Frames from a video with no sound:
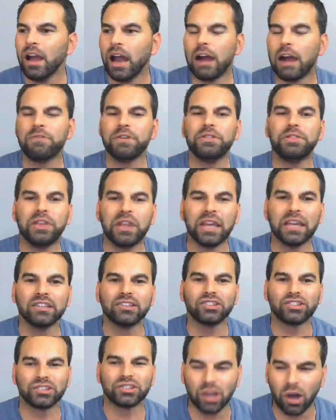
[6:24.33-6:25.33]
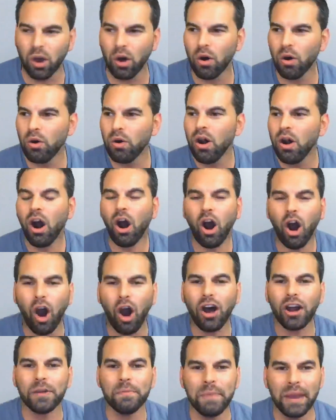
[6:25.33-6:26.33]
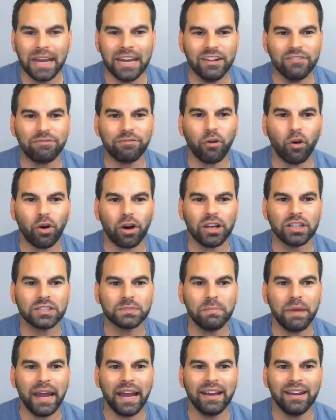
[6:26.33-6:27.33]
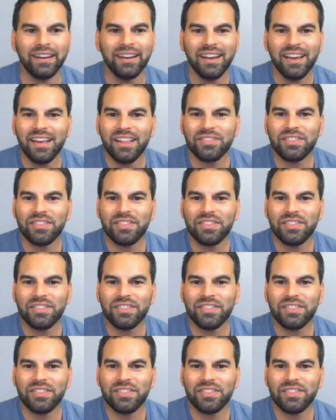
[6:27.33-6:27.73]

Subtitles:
Everything is so automated for us, man,